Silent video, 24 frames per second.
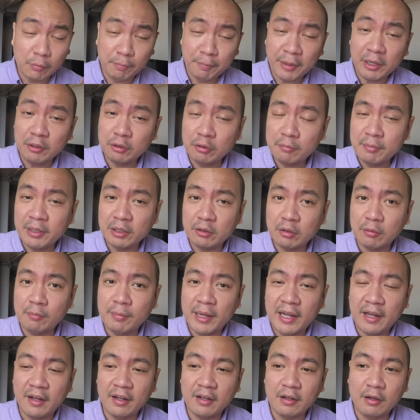Compared to
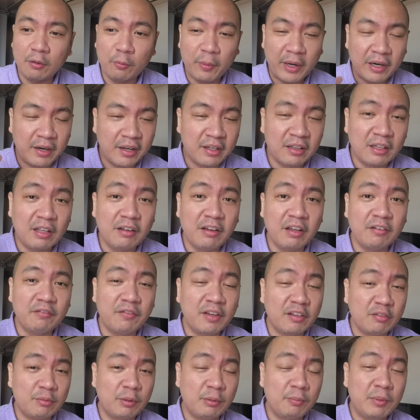Metrobank, wherein the
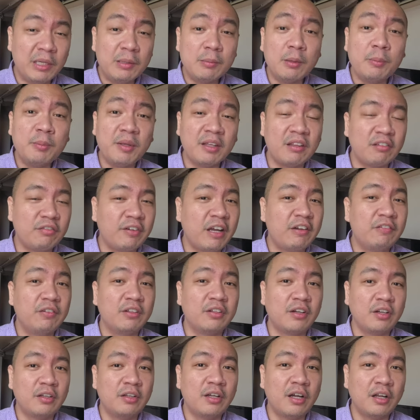investment minimum is
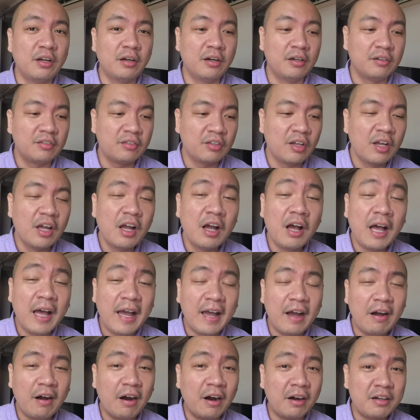$500,
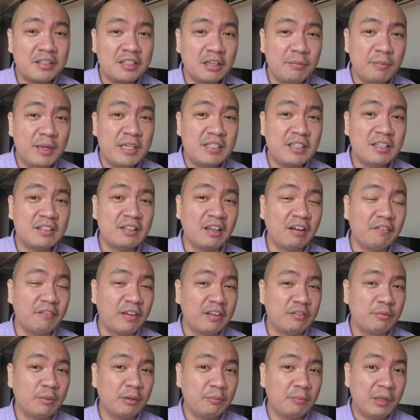Rcbc's
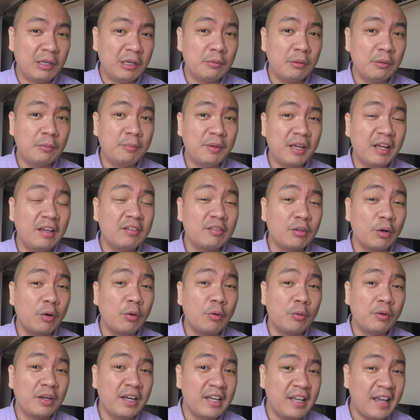investment minimum is
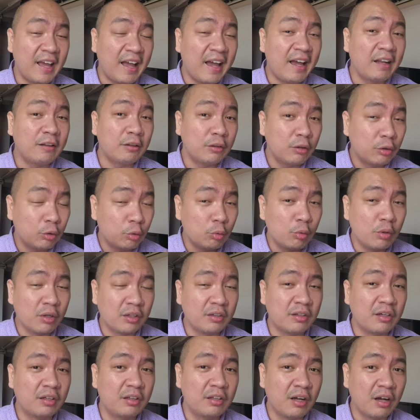only at
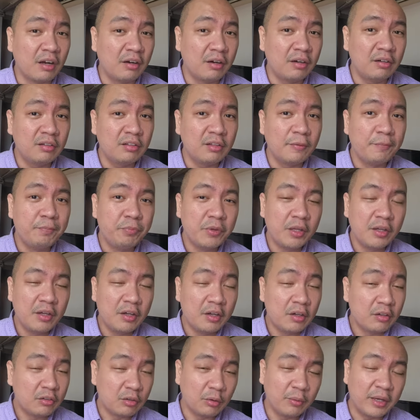$200.
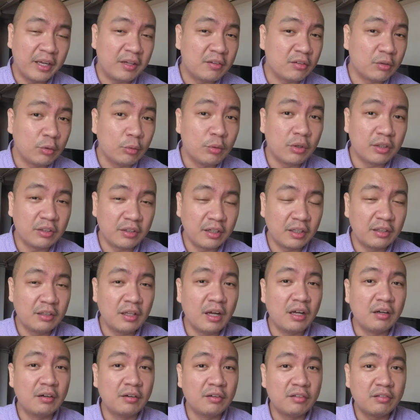So it's
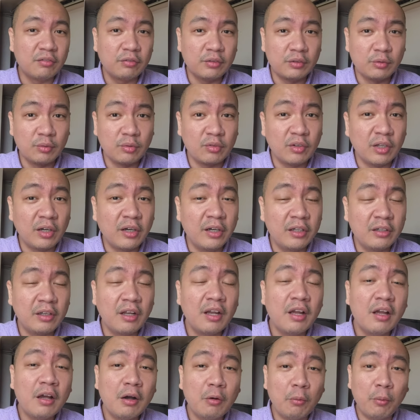$200 for the start,
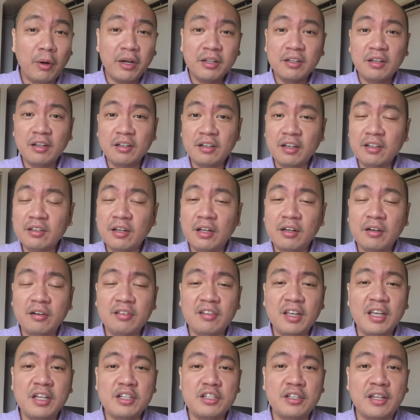
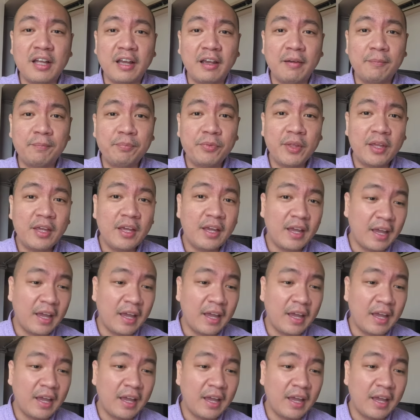$100 each time,